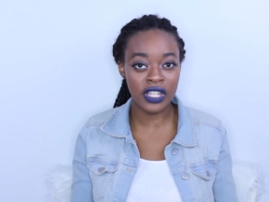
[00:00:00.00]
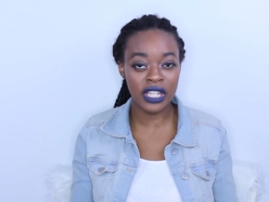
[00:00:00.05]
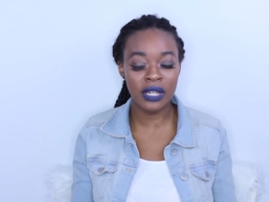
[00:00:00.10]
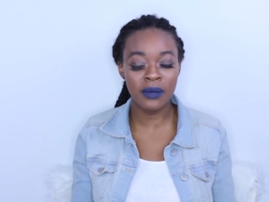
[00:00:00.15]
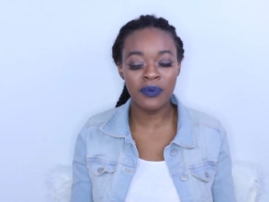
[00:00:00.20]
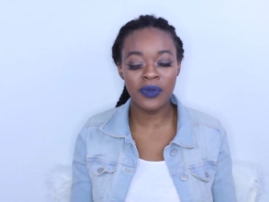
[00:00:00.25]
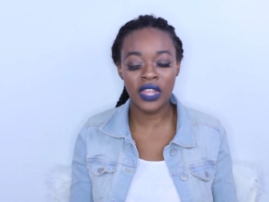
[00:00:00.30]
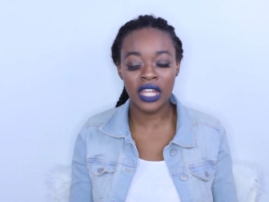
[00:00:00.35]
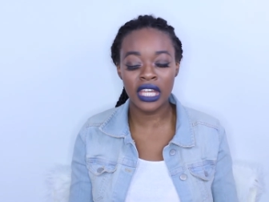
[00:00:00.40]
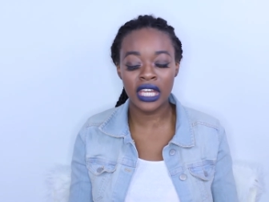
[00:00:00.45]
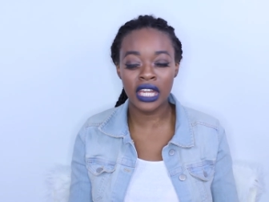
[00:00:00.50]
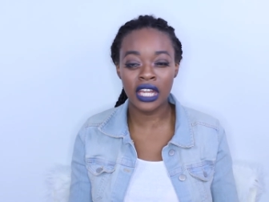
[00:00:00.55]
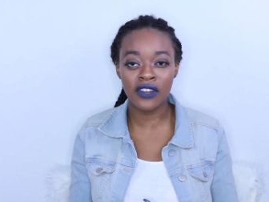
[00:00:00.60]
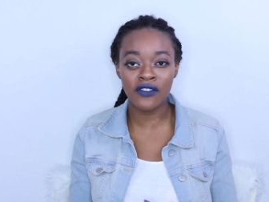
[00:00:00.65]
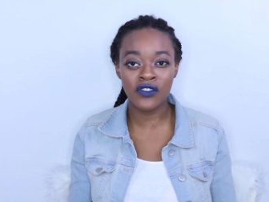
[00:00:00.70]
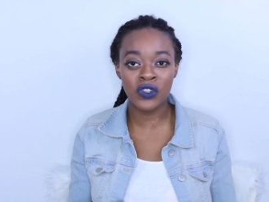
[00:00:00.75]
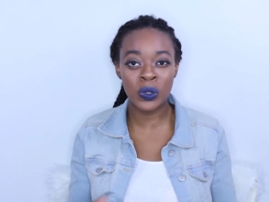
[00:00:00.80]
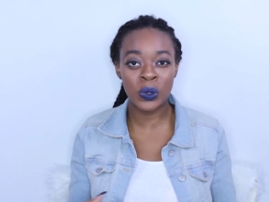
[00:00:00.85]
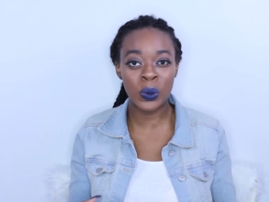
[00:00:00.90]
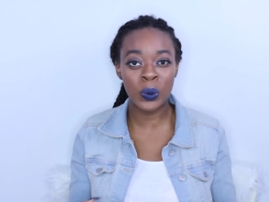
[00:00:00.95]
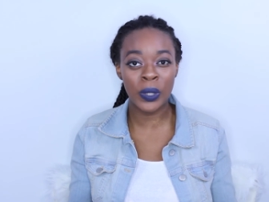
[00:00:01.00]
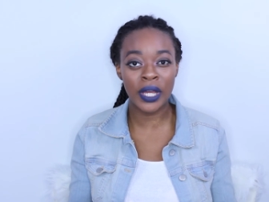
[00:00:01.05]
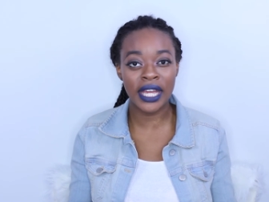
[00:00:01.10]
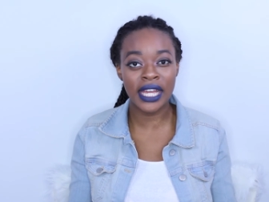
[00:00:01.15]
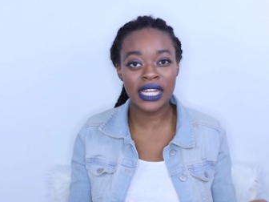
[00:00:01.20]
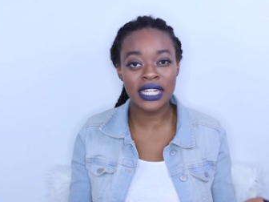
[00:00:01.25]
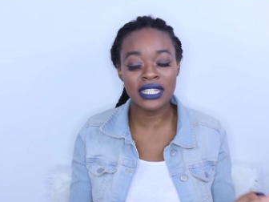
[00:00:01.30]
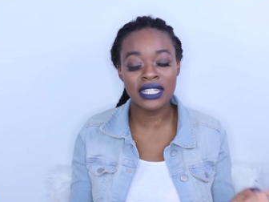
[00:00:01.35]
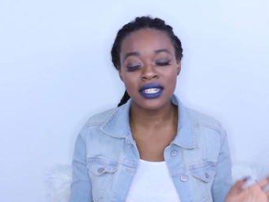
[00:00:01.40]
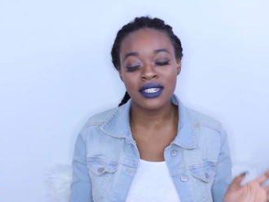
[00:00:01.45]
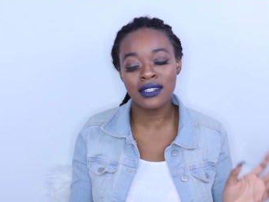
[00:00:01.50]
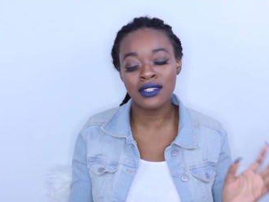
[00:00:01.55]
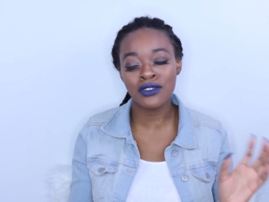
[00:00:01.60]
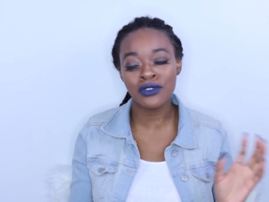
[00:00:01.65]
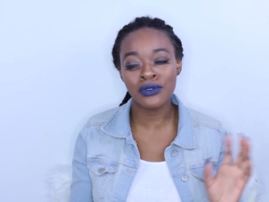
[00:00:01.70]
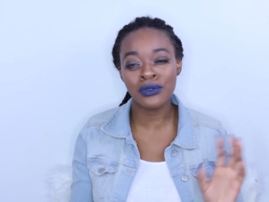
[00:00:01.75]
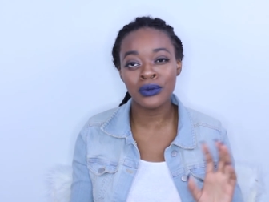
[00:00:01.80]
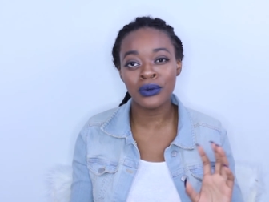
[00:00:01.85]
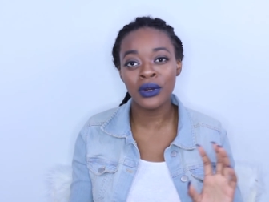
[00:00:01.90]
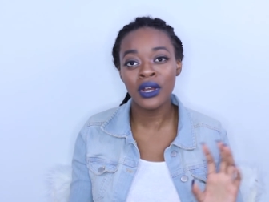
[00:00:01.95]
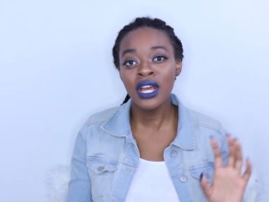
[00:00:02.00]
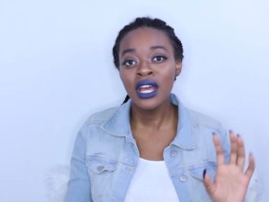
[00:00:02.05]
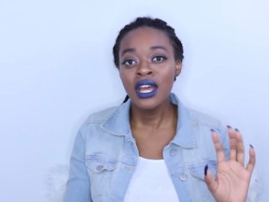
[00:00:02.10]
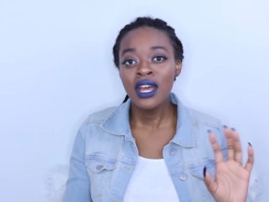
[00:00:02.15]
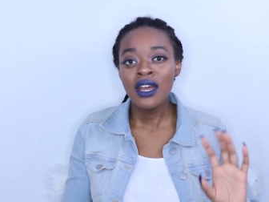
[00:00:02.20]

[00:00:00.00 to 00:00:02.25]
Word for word: keep thinking of new ways to